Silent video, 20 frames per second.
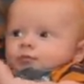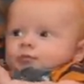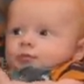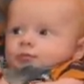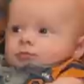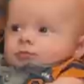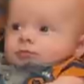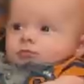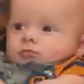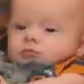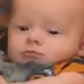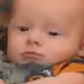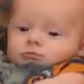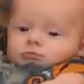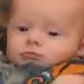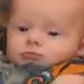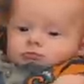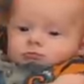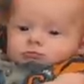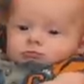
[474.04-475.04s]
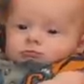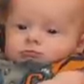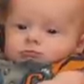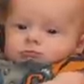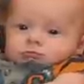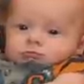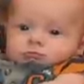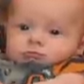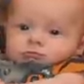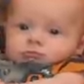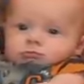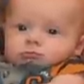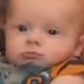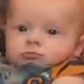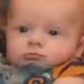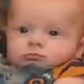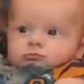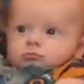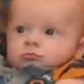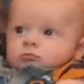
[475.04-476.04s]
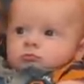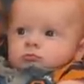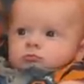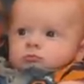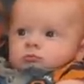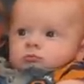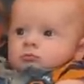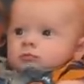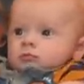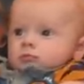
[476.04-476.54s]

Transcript: (silent)